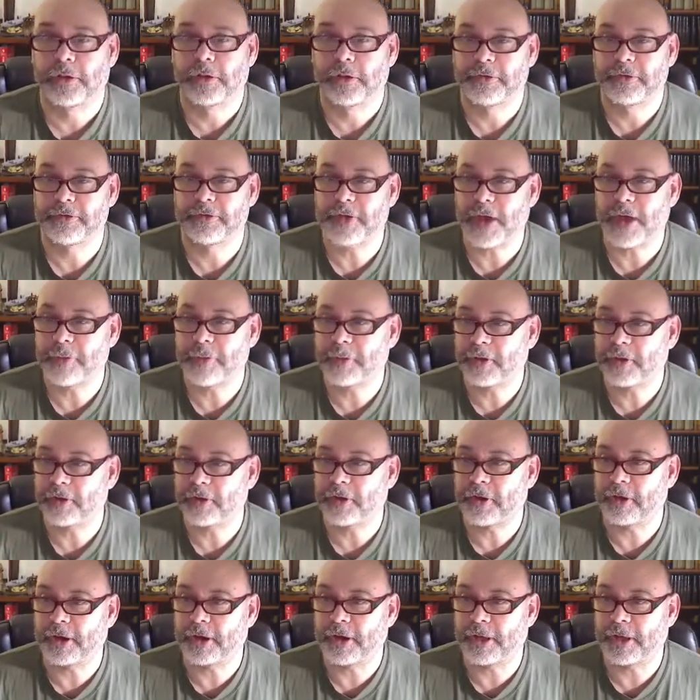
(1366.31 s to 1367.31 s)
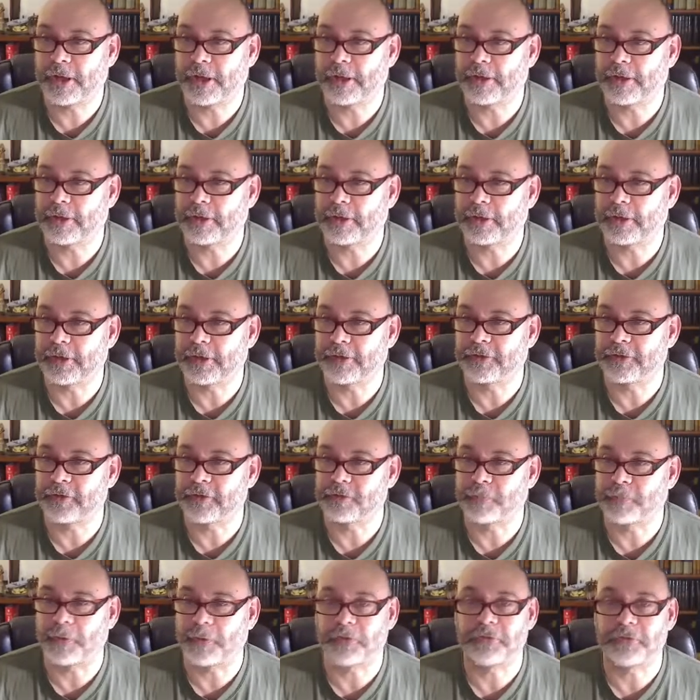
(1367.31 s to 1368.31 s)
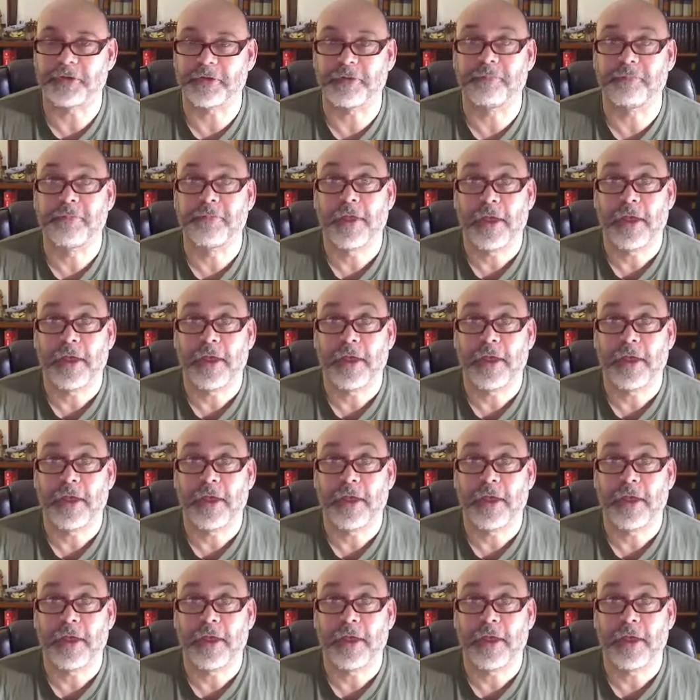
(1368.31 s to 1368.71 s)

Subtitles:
stop here and I'll get this posted.